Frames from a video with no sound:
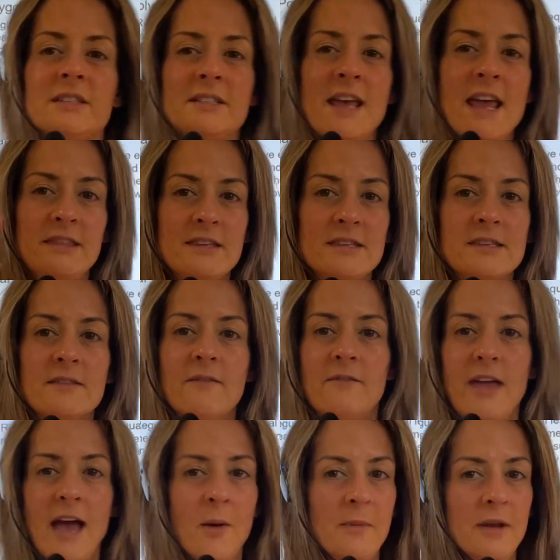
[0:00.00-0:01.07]
take this,
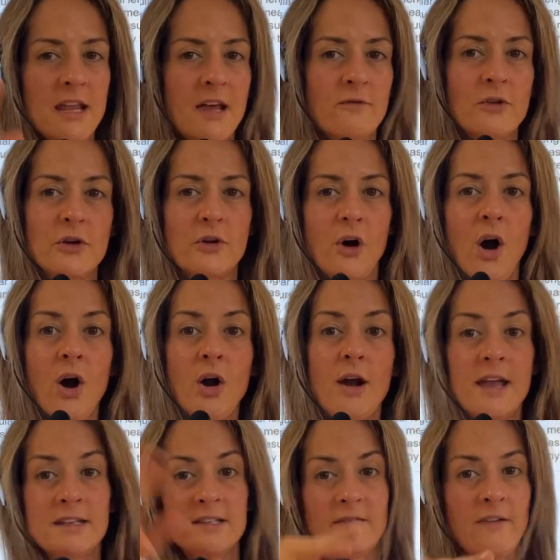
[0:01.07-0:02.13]
how many ever there are,
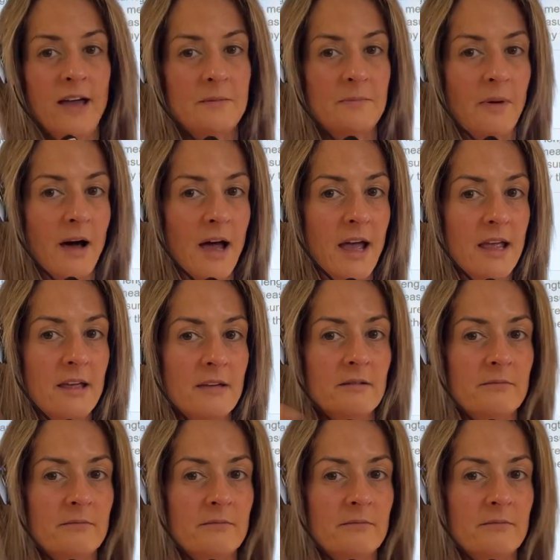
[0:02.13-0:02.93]
and divide by